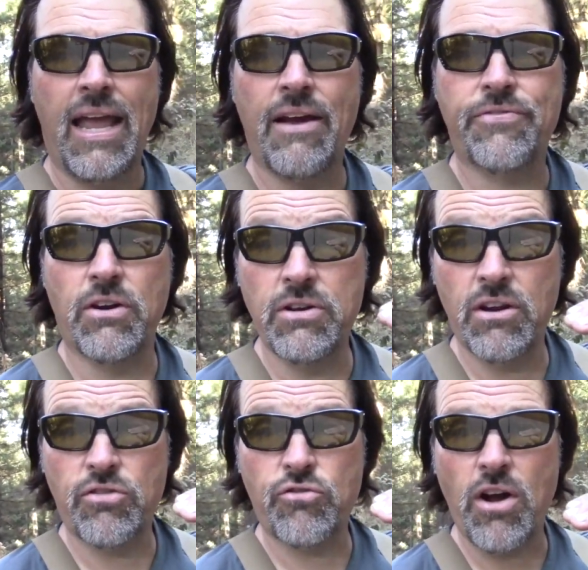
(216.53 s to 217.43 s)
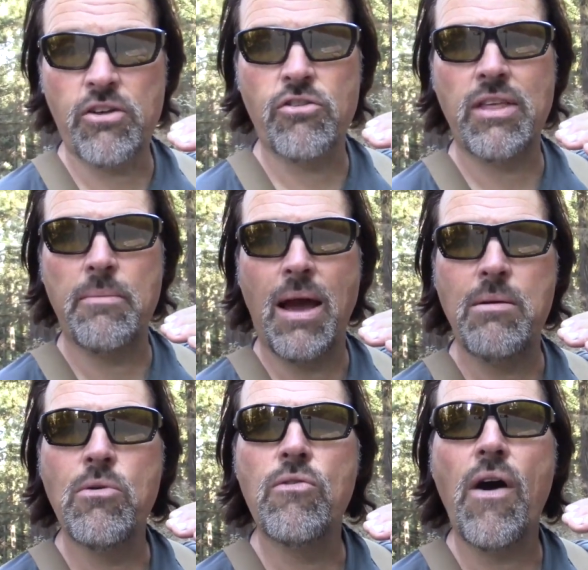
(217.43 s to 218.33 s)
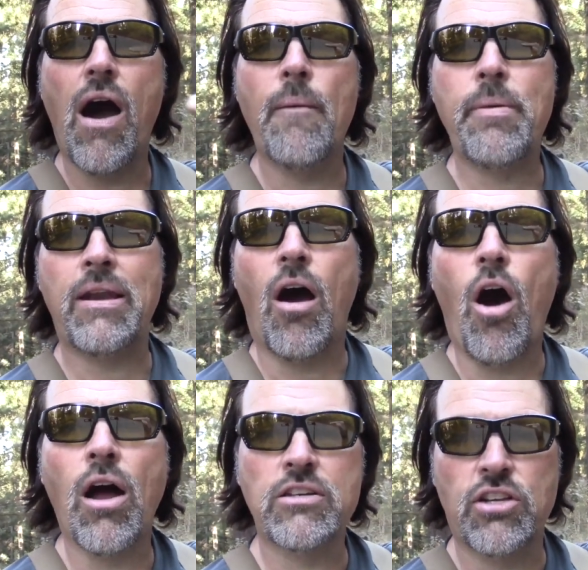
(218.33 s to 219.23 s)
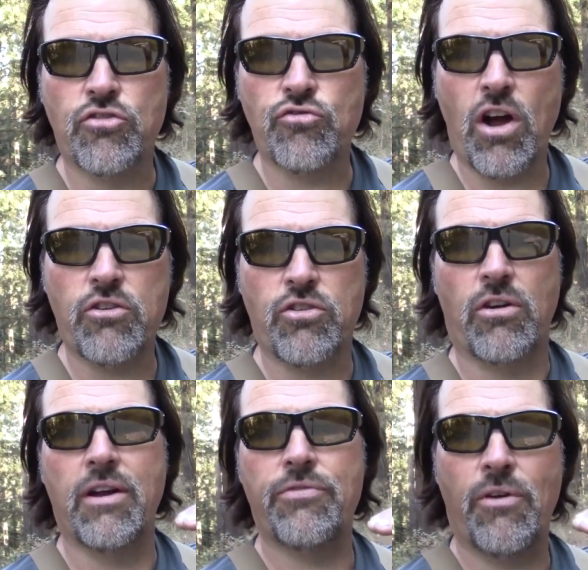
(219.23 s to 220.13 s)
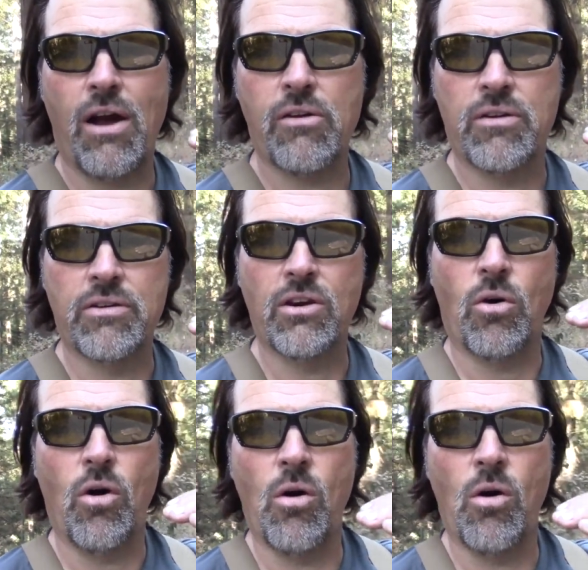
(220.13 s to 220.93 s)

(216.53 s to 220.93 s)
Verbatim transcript: If they're near structure, they might move up and onto structure. If they're out in you know